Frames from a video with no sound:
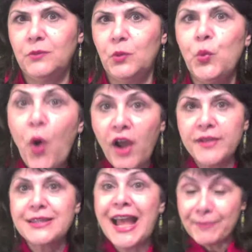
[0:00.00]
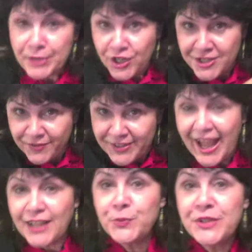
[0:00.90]
why that because of
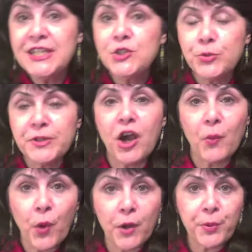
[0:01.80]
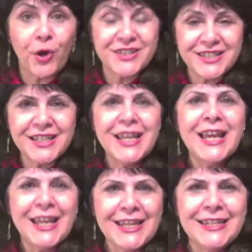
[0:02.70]
that we need to become one party
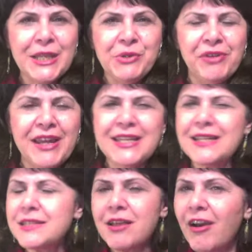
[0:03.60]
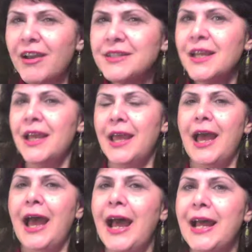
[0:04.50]
in the iranian side
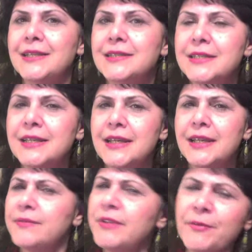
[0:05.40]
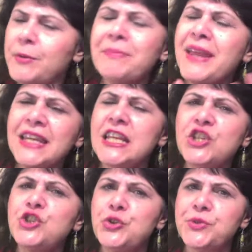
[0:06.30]
and uh, there were many
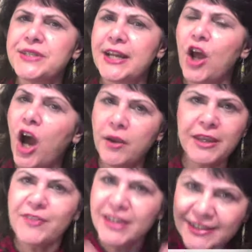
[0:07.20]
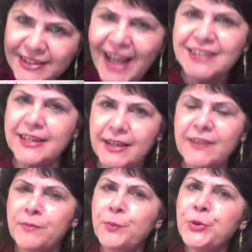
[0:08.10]
issues that are even in that
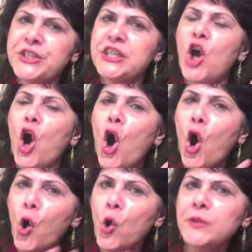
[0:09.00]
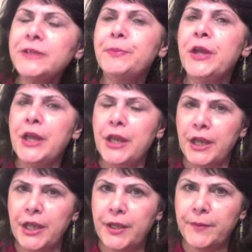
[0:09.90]
putting all the
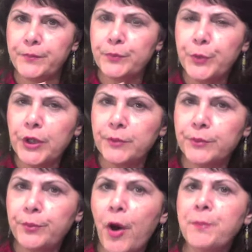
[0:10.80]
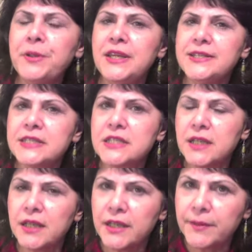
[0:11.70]
um, um, populist
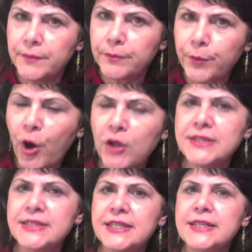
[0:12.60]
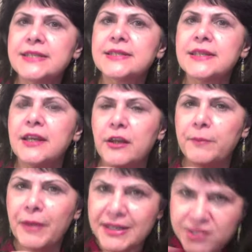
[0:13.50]
uh, policies
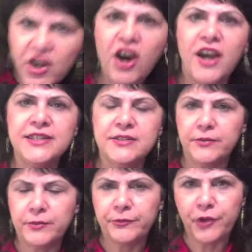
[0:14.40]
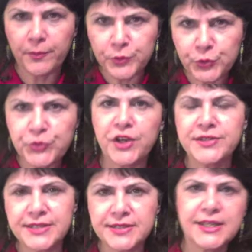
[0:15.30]
aside from
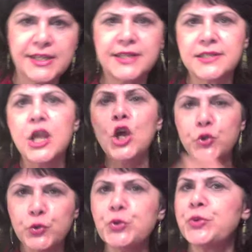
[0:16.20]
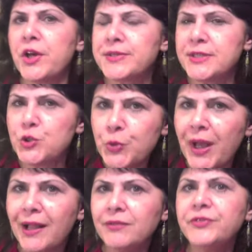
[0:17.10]
2006 to
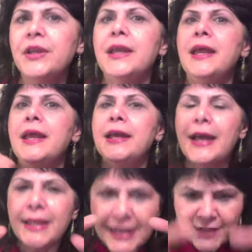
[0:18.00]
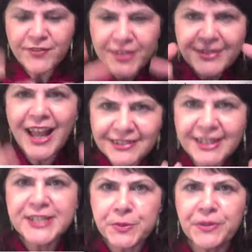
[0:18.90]
2012, even that
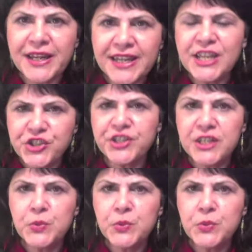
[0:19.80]
explanation he